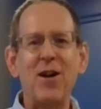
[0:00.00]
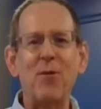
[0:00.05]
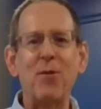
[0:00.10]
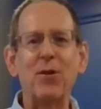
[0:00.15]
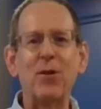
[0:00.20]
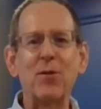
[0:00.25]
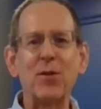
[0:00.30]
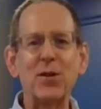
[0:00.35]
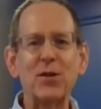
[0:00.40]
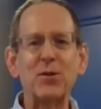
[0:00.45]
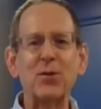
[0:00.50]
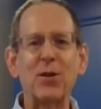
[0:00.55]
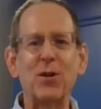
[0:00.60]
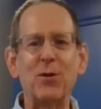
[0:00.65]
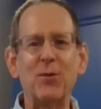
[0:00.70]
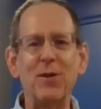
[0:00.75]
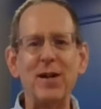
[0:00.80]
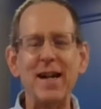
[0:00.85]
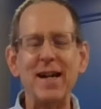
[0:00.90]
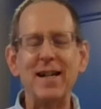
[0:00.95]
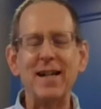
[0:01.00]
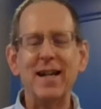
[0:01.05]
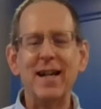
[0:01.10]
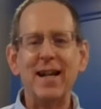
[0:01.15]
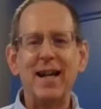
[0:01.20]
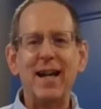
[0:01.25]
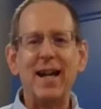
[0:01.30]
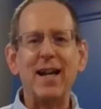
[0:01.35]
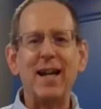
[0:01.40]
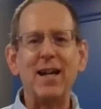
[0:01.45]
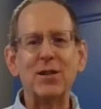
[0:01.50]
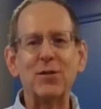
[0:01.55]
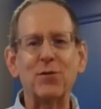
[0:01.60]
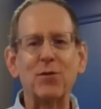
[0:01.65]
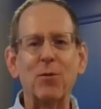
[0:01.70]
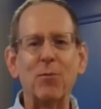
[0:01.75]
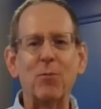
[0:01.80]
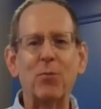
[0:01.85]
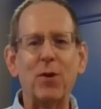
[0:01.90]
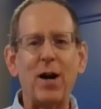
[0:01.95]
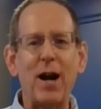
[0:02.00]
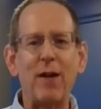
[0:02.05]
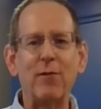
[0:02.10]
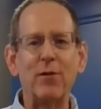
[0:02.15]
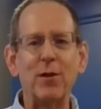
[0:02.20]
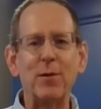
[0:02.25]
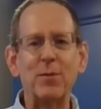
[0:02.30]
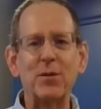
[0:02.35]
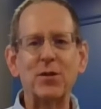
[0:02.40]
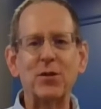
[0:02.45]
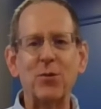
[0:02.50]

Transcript: Well, the verse I want to read is from Proverbs